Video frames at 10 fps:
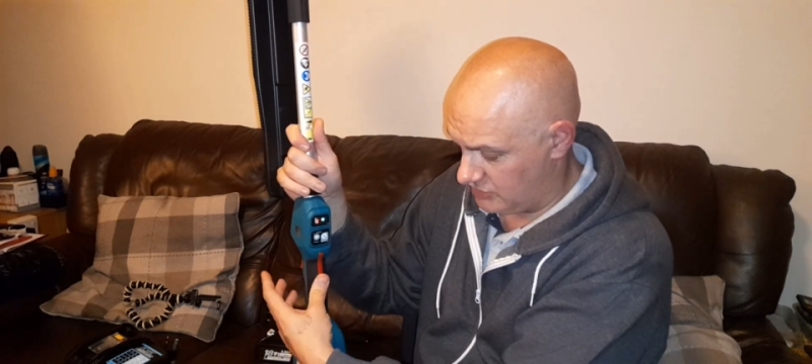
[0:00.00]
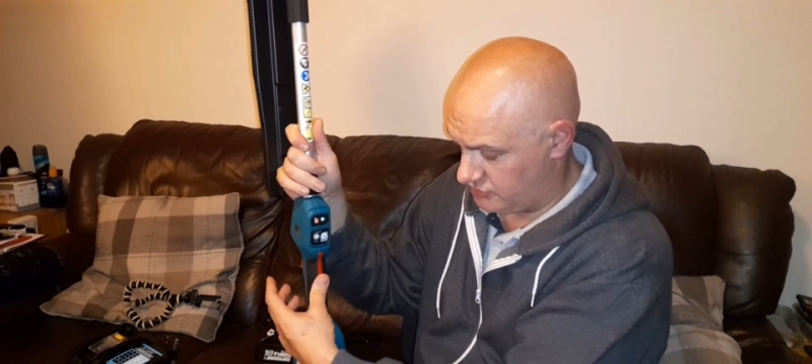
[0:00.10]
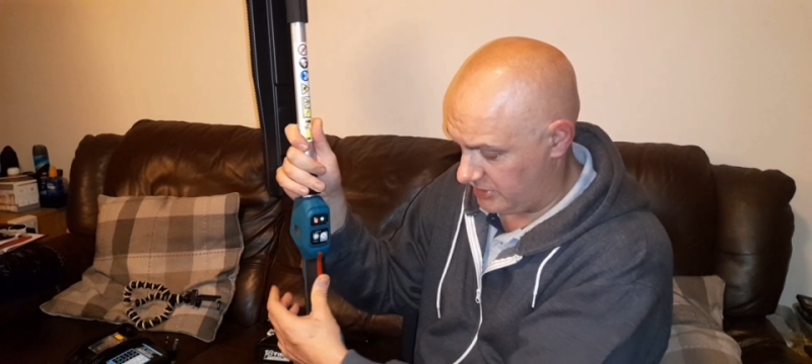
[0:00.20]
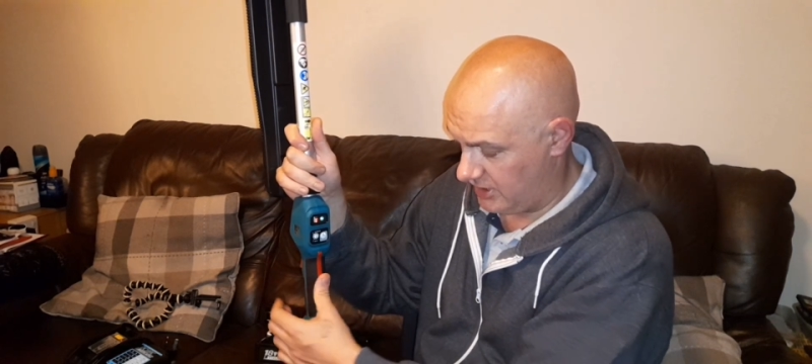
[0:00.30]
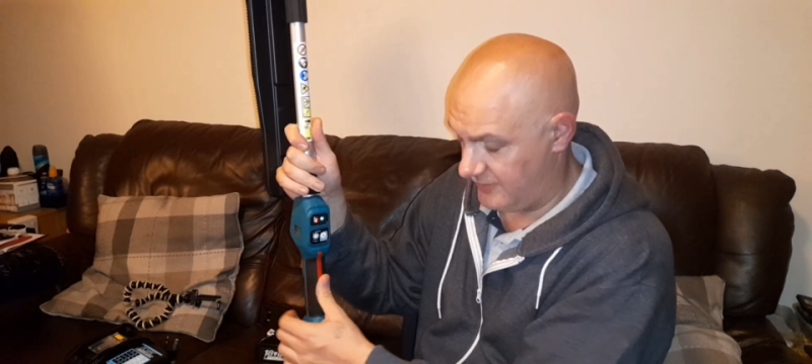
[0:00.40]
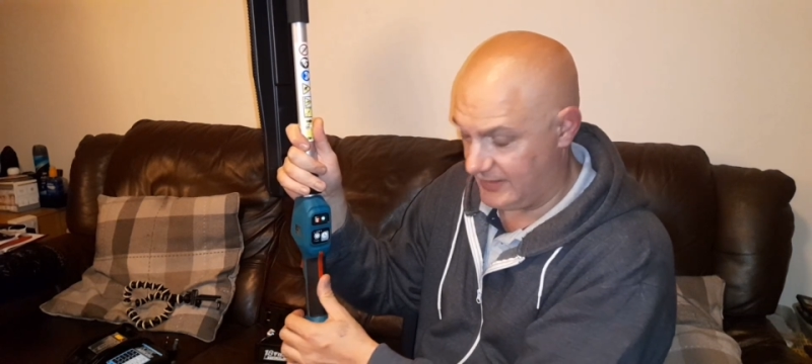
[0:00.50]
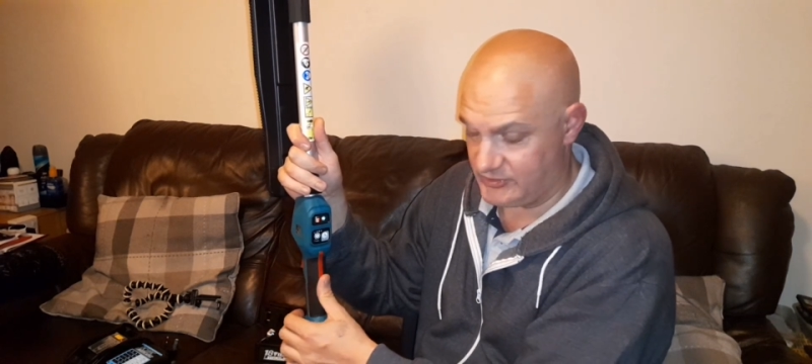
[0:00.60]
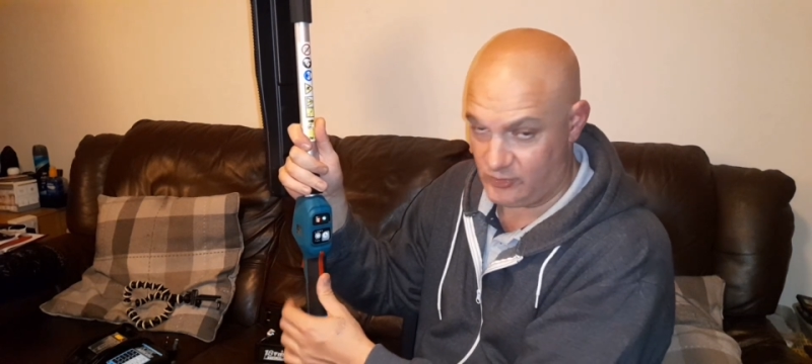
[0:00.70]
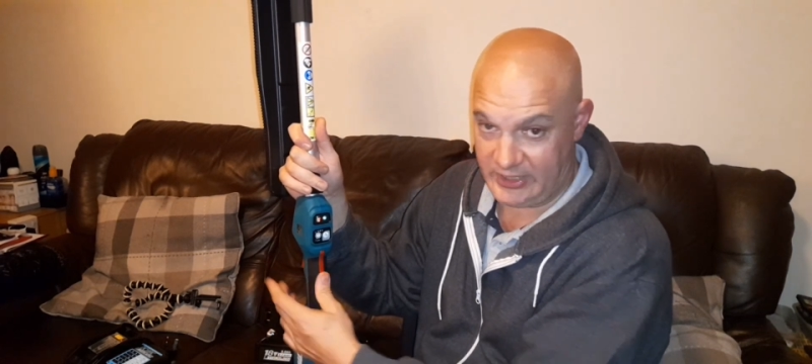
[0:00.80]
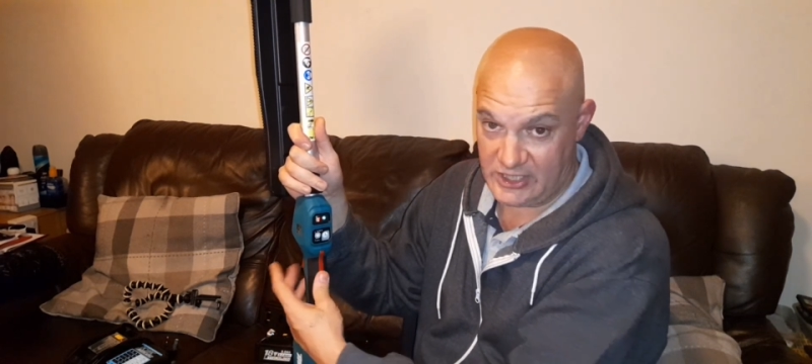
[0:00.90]
trigger, and that's
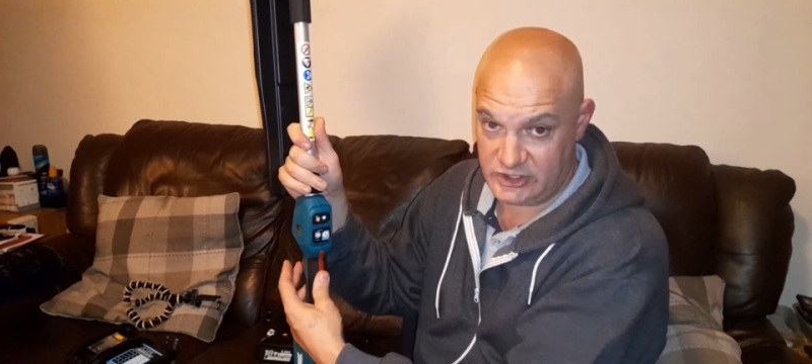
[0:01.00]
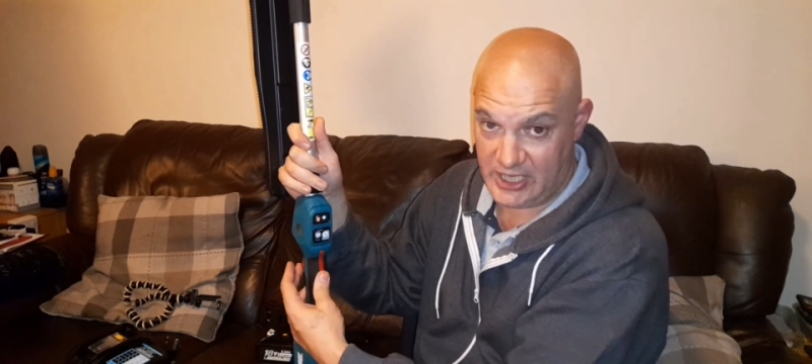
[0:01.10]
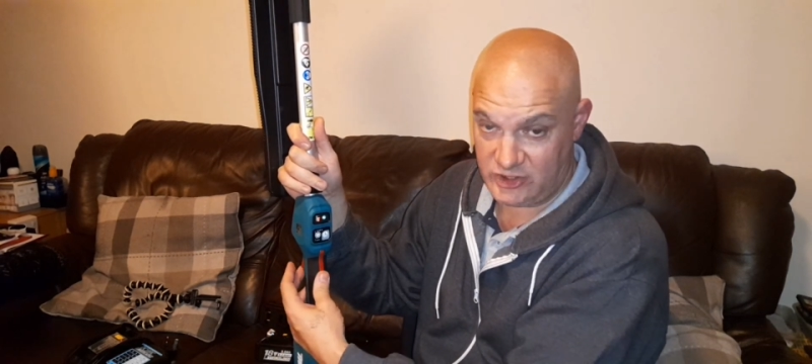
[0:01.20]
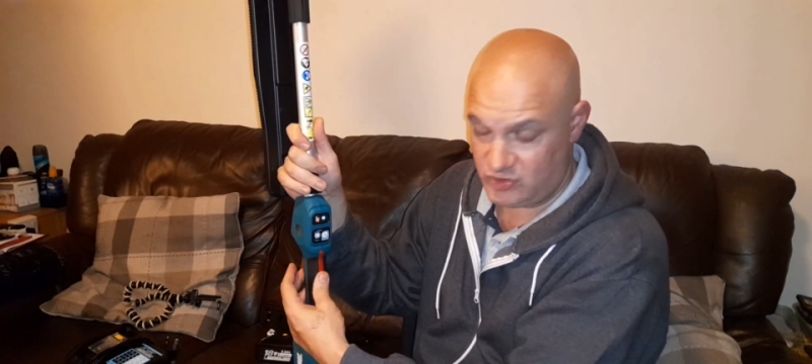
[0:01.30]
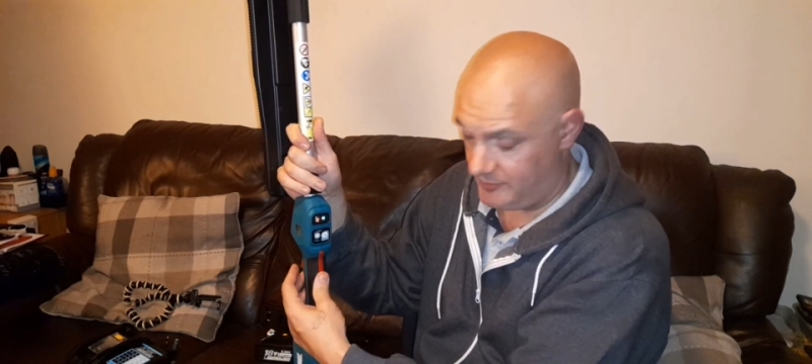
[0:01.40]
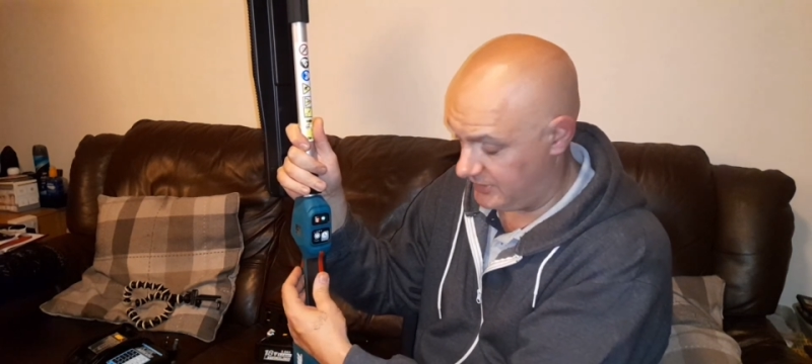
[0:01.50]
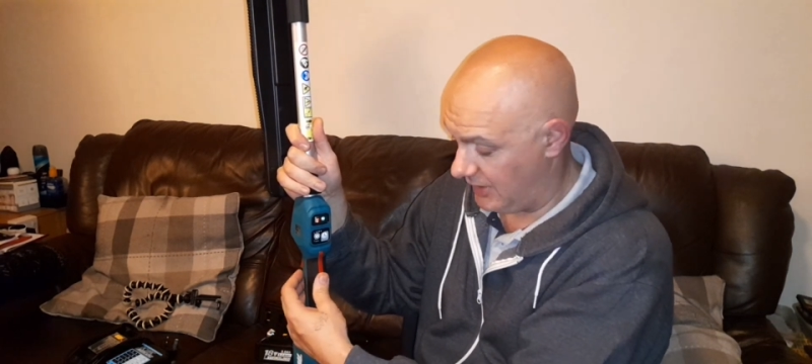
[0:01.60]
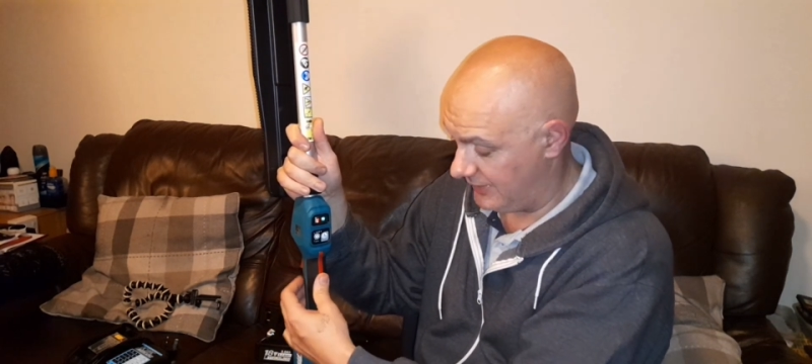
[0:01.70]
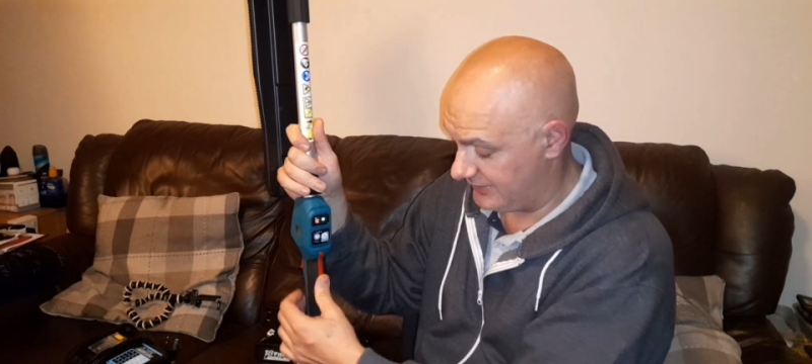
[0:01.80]
what gets your hedge trimmer going.